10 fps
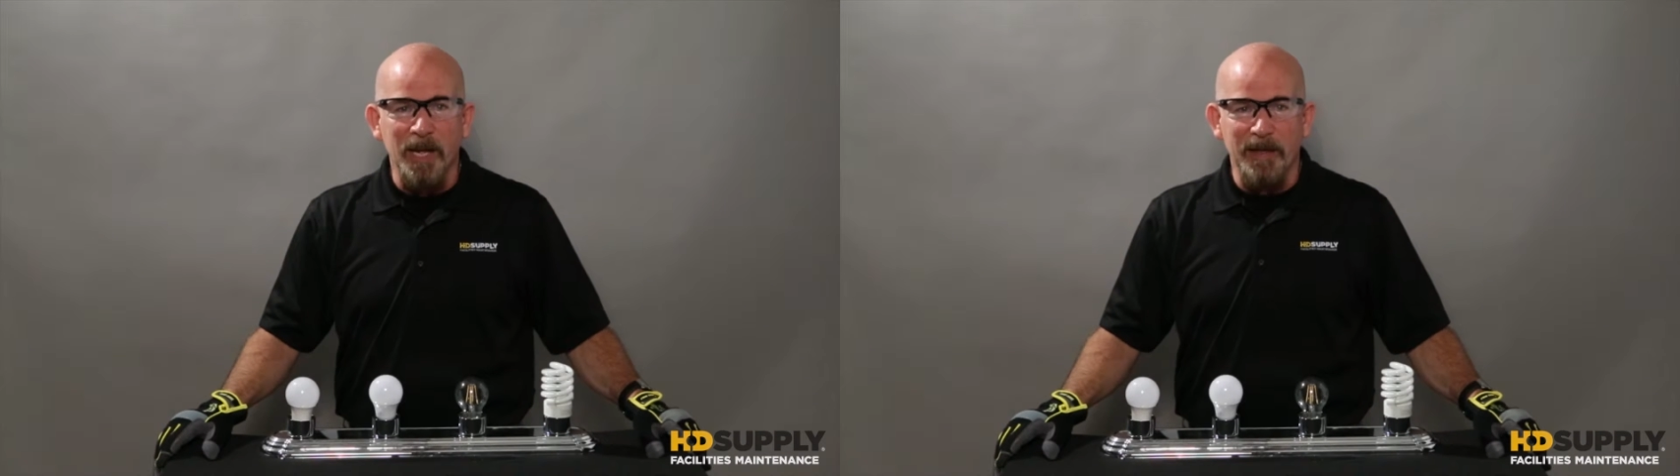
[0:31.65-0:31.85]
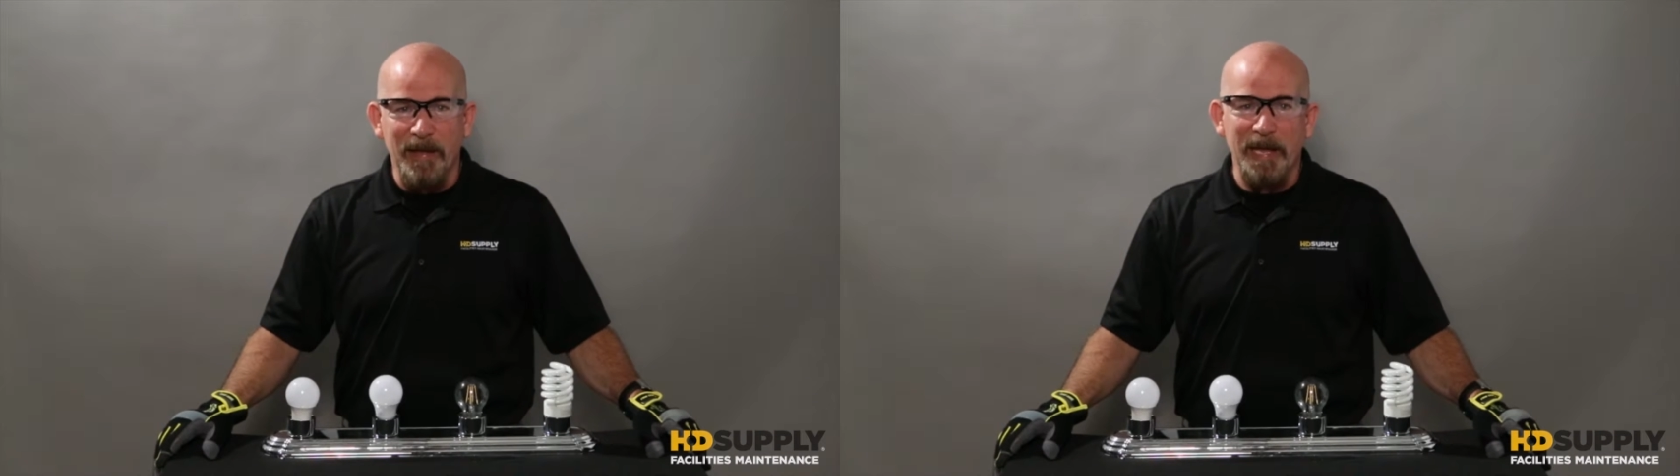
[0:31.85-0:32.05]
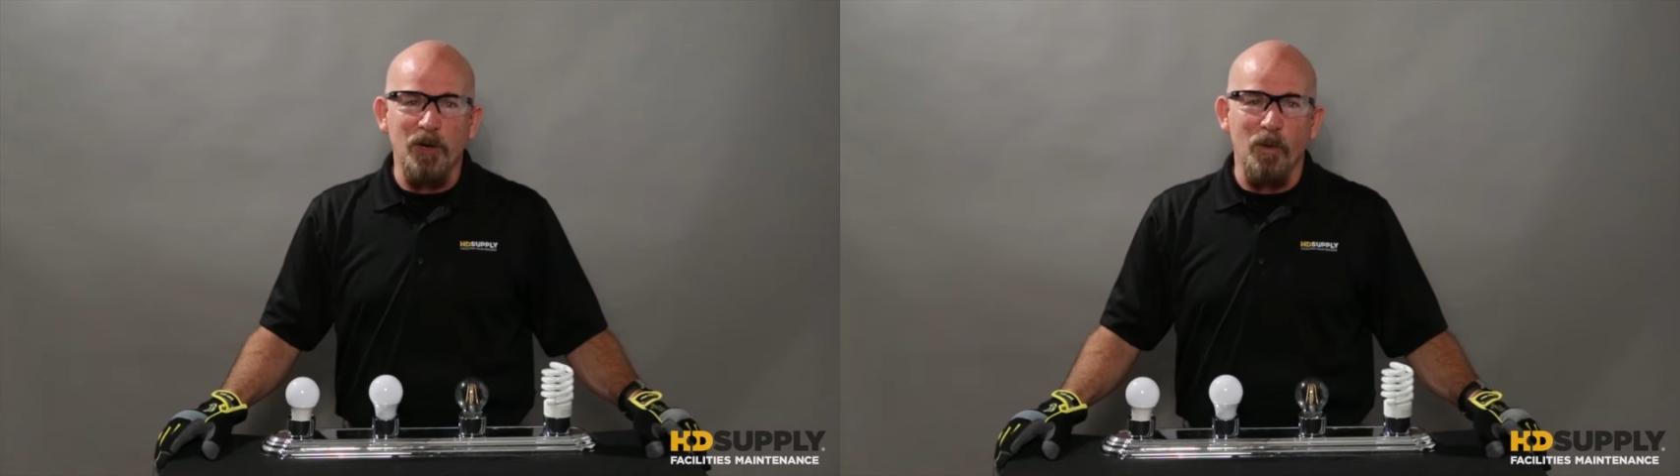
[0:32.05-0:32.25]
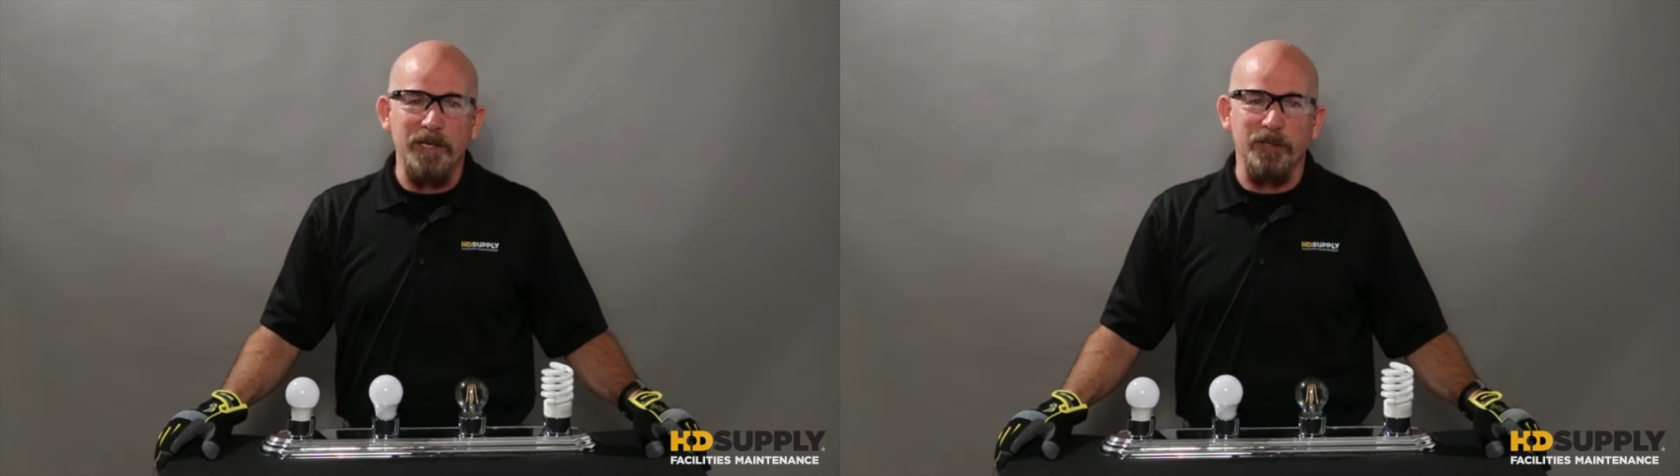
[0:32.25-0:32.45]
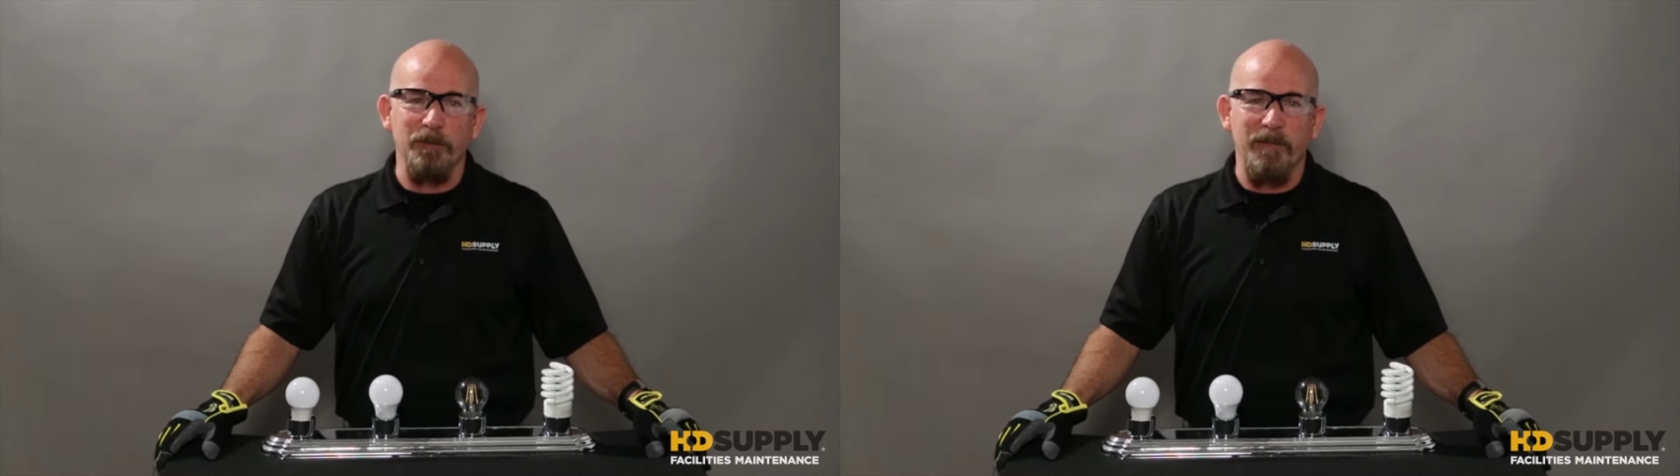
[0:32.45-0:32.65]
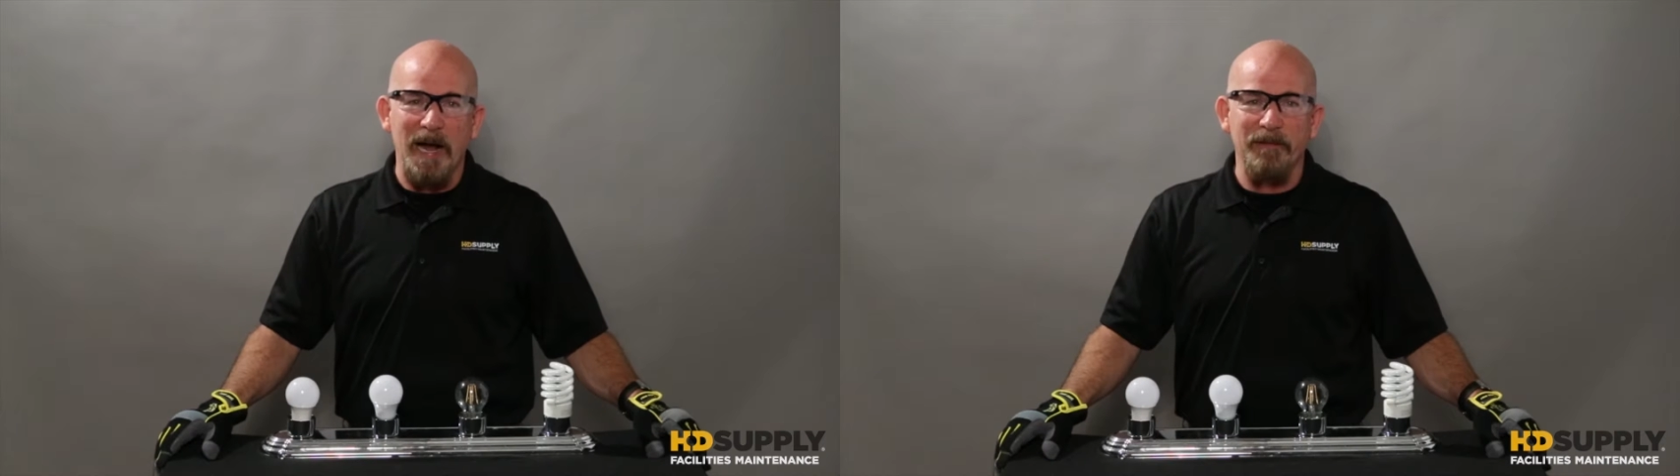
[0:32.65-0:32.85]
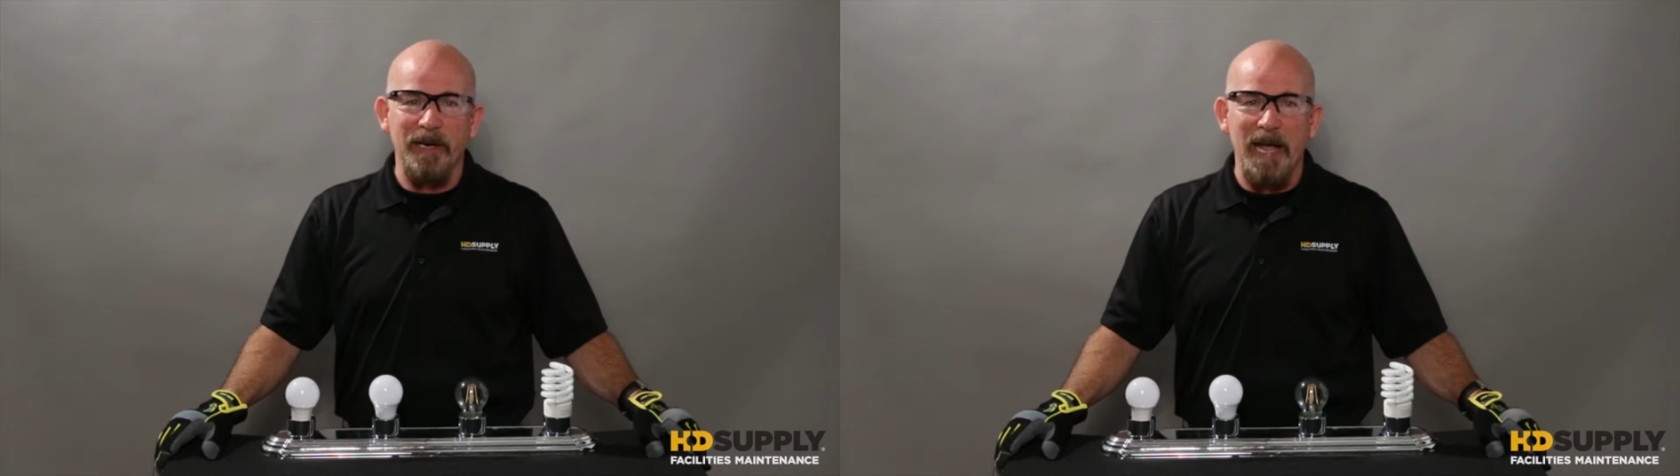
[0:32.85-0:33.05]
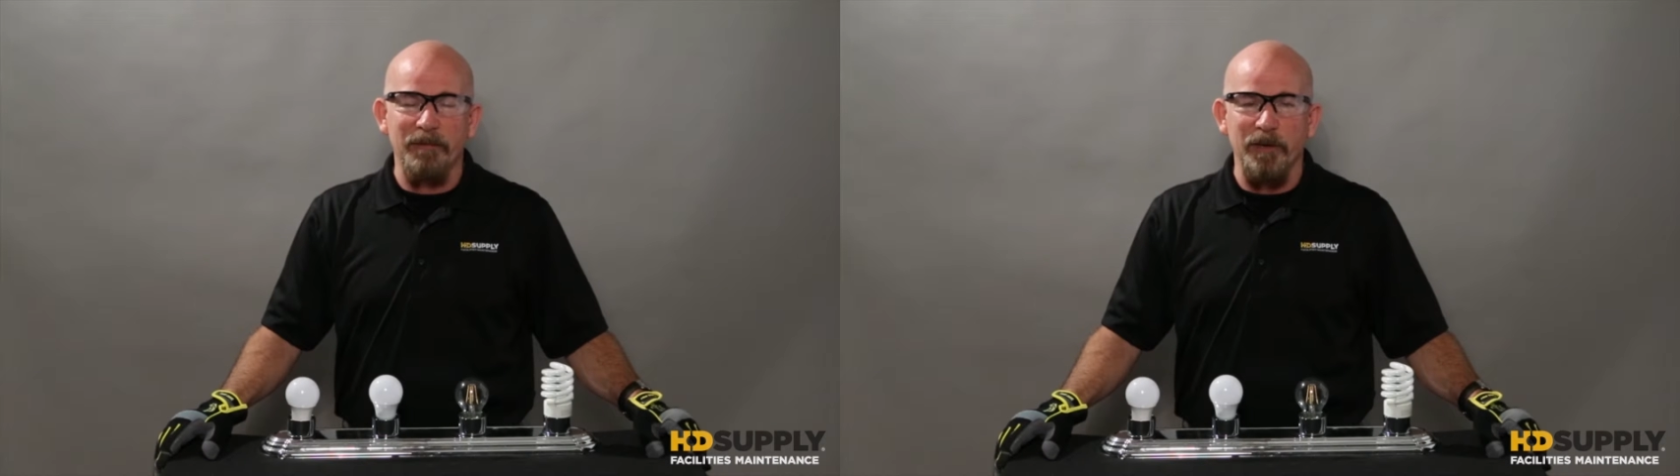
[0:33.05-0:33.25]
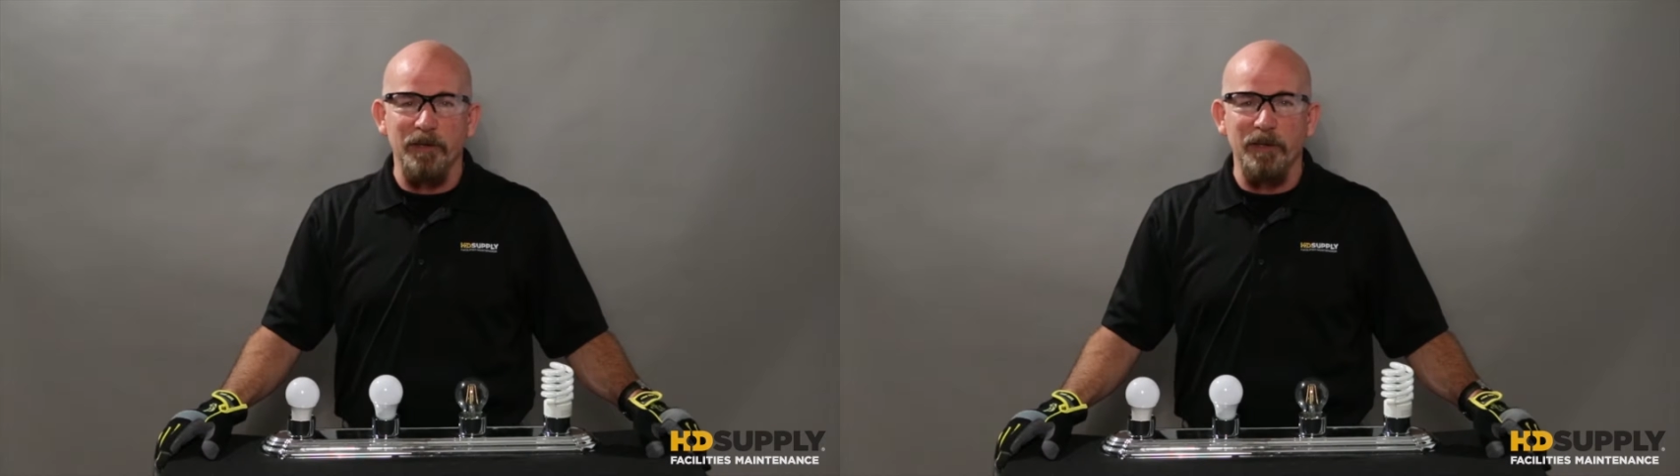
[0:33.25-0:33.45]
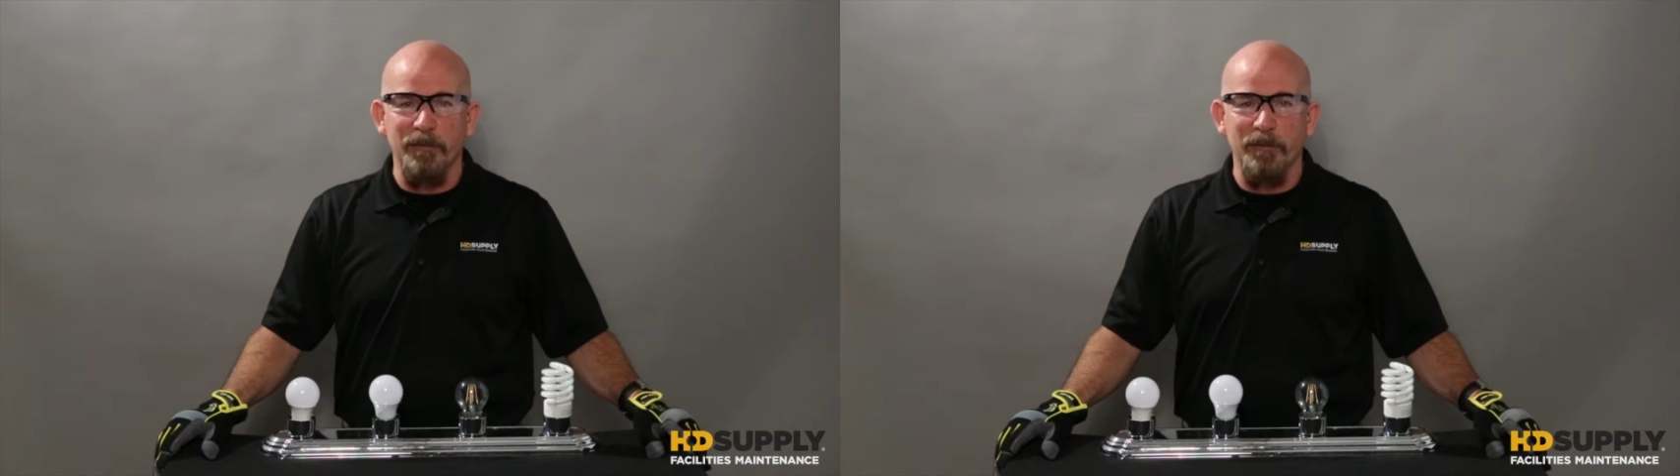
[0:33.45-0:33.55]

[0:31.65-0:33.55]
That equates to five and a half years